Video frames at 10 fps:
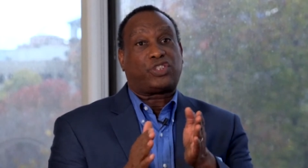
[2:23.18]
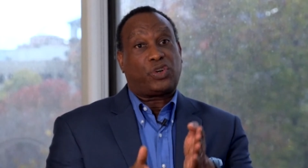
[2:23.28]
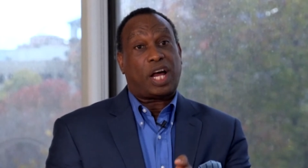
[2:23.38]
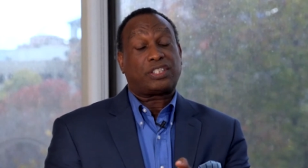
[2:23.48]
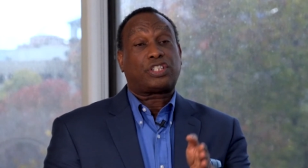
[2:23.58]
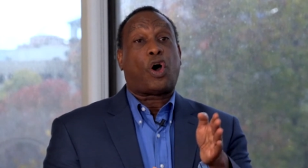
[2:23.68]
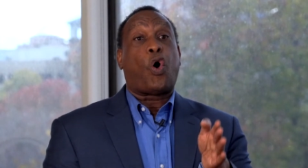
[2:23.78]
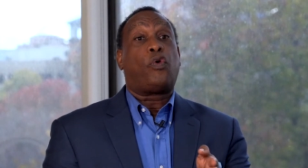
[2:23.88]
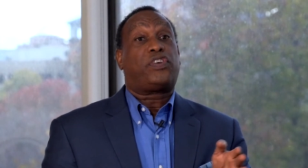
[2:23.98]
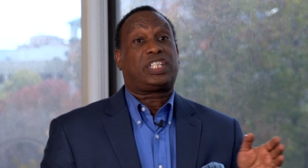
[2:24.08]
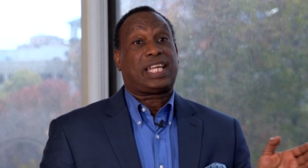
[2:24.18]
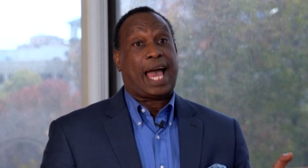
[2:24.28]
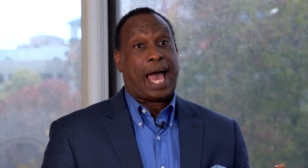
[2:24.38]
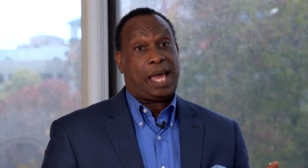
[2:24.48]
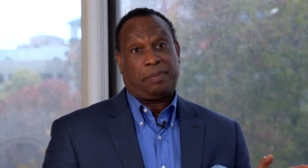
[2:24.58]
trust over
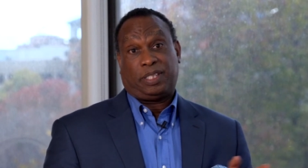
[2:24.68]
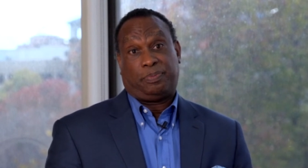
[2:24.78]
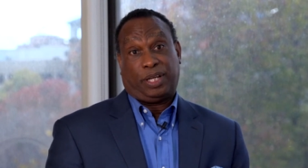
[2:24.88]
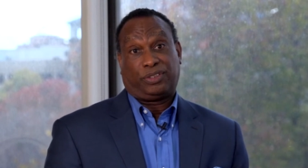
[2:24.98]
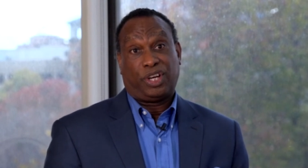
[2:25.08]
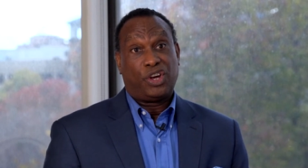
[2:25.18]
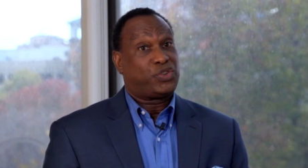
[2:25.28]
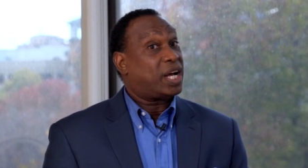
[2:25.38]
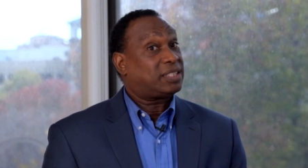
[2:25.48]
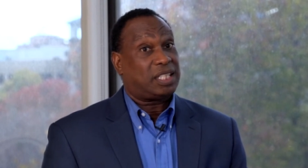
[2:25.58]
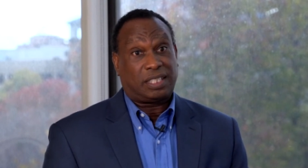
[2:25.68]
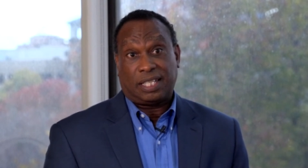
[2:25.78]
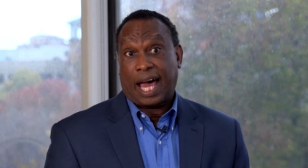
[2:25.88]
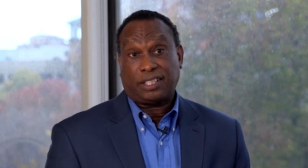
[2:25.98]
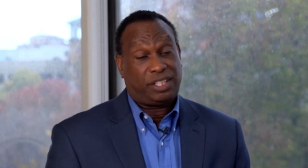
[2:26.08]
time is built. Trust does
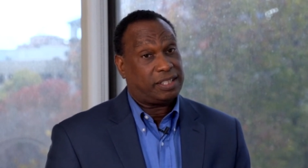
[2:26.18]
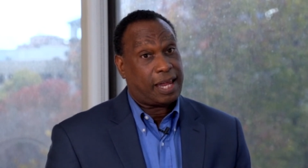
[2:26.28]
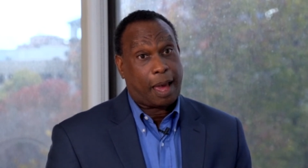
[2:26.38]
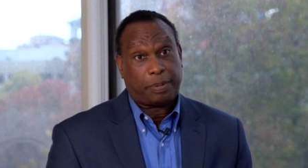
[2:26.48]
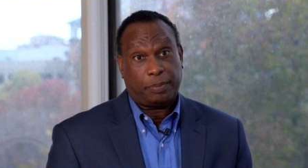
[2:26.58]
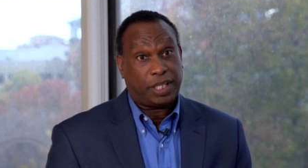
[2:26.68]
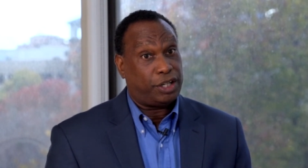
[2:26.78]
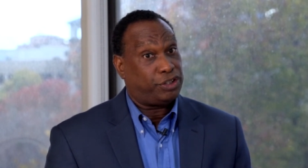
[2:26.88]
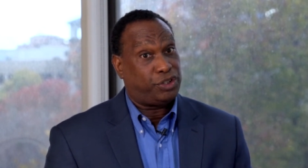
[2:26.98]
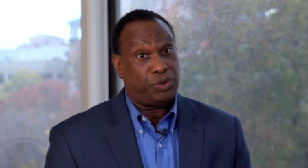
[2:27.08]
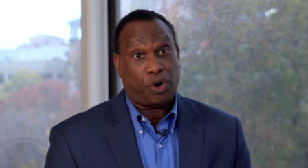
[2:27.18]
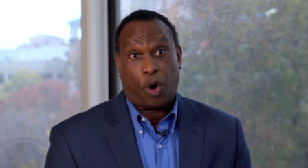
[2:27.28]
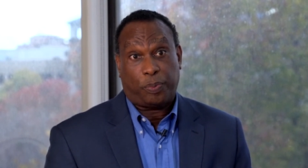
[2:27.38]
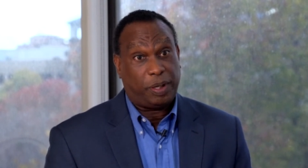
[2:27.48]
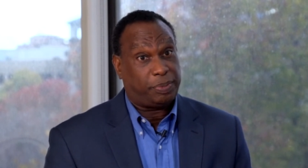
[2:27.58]
not just happen because you
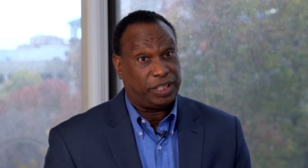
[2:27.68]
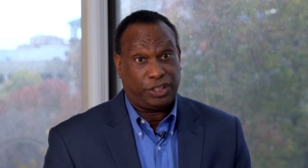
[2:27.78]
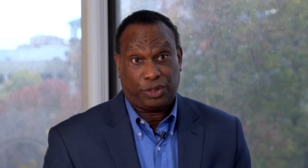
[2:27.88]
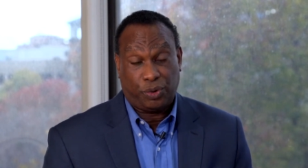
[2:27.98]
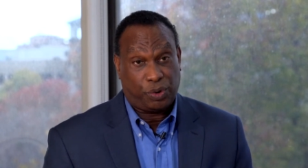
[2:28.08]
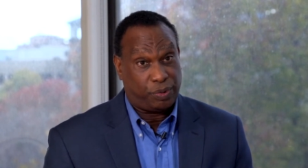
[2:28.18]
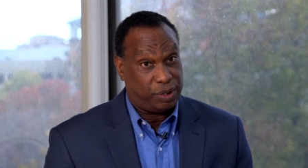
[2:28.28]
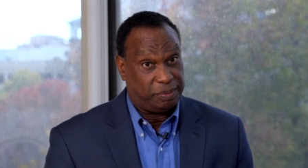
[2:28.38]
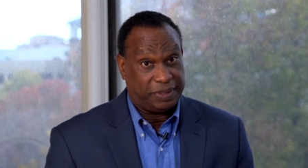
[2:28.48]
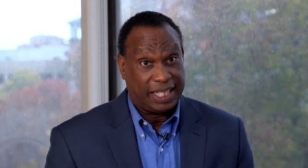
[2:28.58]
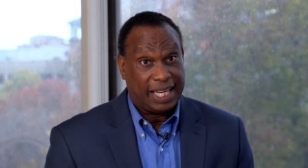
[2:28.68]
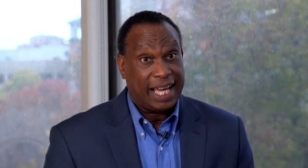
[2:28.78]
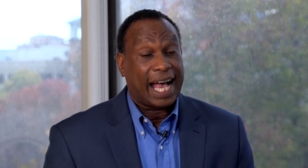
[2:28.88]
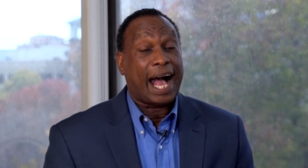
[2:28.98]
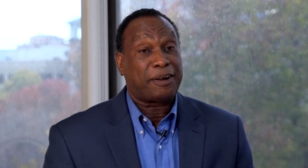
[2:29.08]
call people into a room.
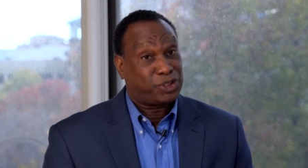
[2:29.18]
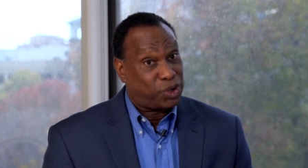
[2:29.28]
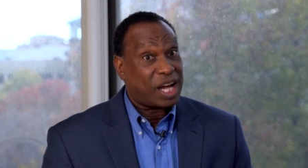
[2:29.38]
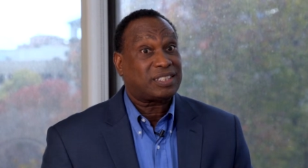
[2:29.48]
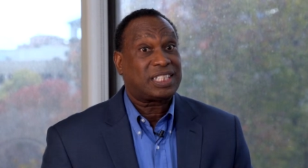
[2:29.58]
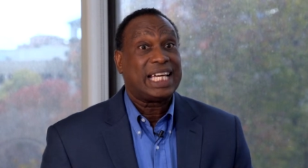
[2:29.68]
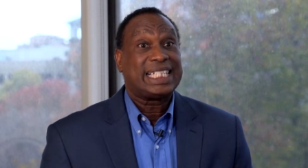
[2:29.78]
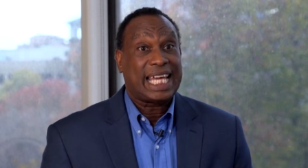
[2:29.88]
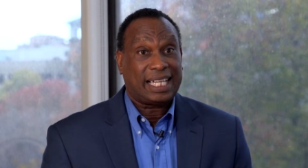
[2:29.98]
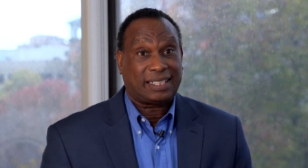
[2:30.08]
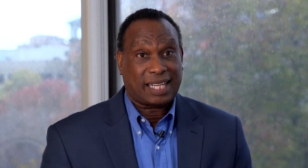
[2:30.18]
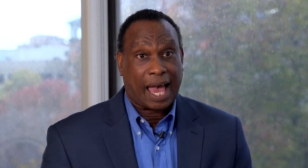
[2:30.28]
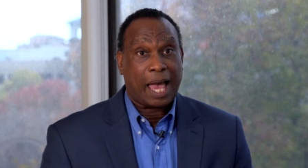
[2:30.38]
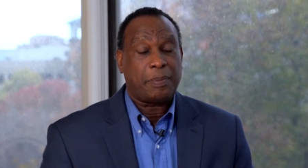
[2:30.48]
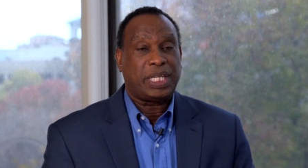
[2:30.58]
Trust takes
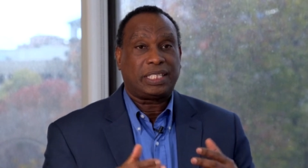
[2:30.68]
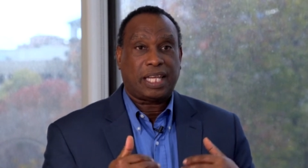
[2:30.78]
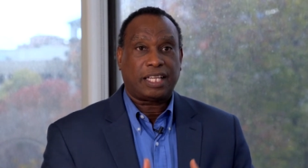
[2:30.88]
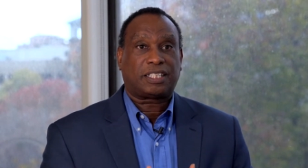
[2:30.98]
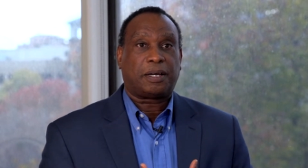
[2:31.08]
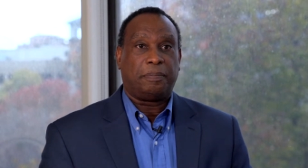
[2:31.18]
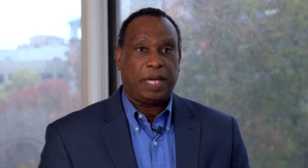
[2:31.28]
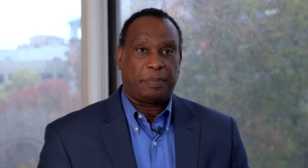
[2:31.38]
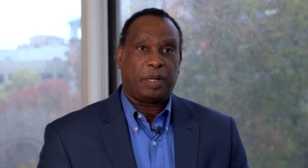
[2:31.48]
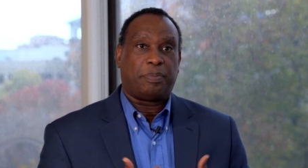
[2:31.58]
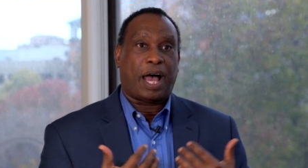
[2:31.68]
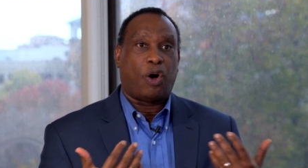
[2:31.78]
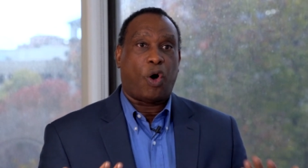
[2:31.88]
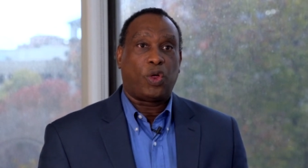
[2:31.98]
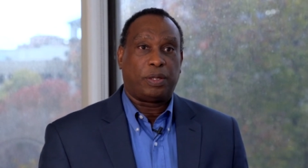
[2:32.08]
time and it takes commitment by
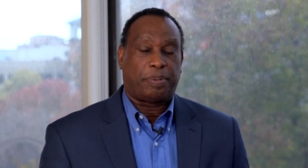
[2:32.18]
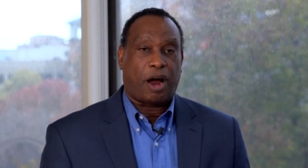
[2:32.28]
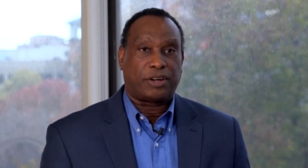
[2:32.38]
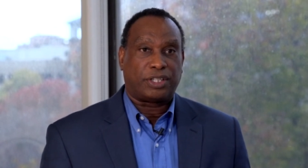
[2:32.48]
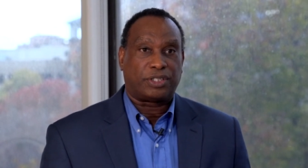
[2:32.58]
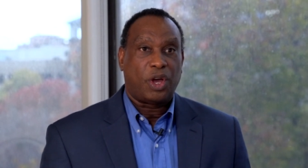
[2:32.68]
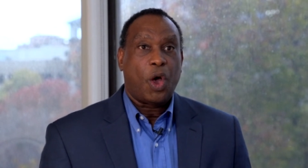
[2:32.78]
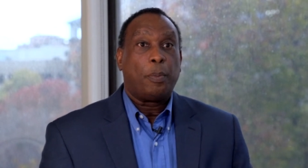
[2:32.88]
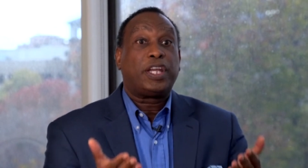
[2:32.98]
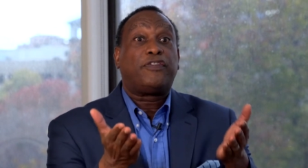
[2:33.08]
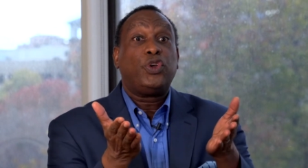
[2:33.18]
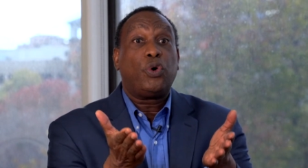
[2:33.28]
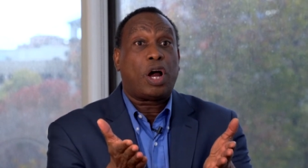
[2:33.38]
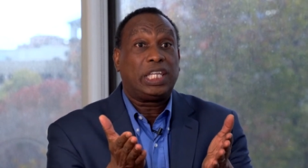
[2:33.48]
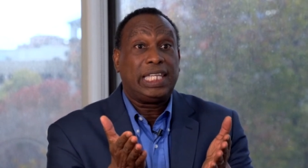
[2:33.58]
all the partners. But if you
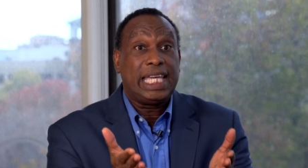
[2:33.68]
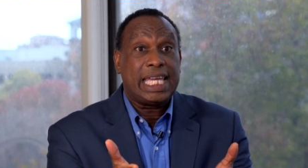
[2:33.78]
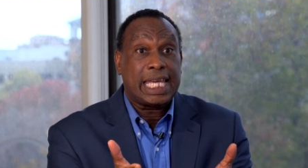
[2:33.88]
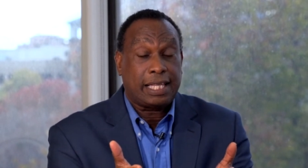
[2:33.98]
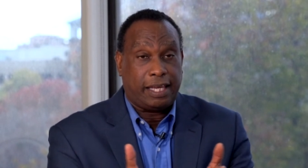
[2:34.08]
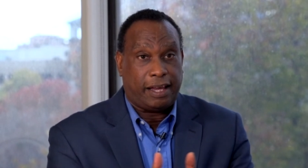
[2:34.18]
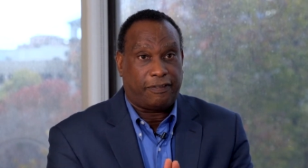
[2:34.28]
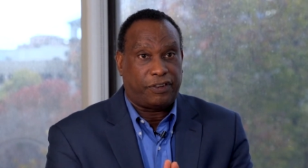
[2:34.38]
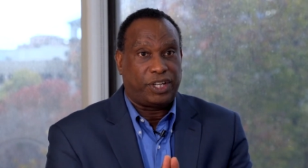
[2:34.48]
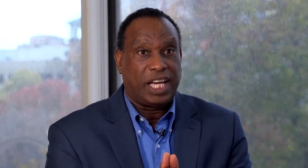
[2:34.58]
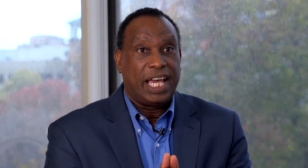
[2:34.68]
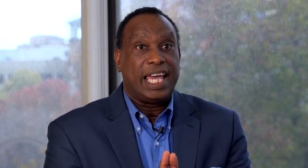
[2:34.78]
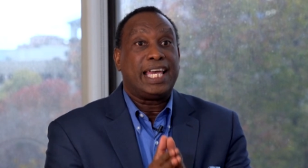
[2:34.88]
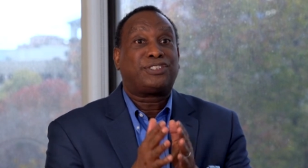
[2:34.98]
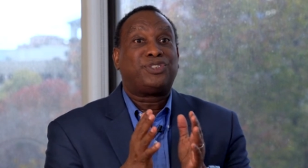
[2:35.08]
are leading the effort,
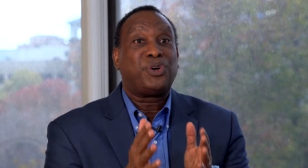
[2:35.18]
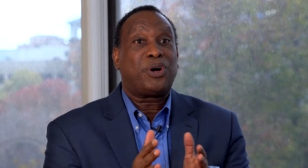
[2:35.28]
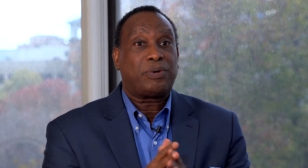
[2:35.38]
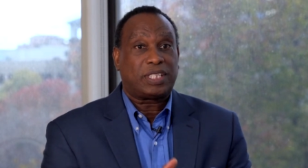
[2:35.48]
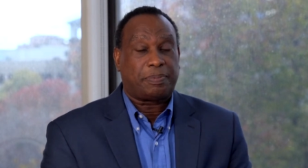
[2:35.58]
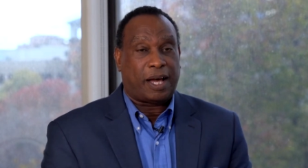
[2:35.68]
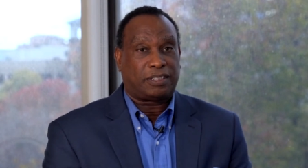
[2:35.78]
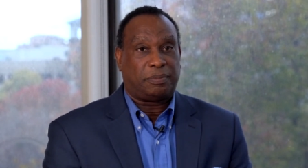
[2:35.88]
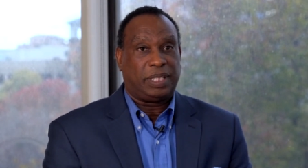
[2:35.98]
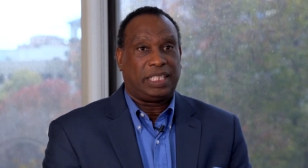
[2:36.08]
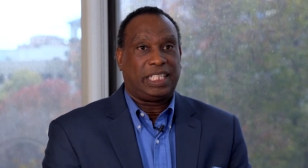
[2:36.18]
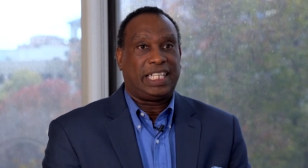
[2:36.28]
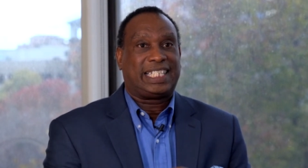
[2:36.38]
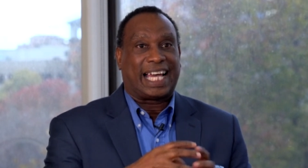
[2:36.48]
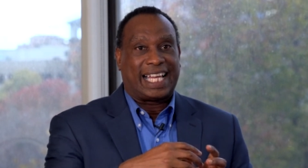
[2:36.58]
it's your responsibility to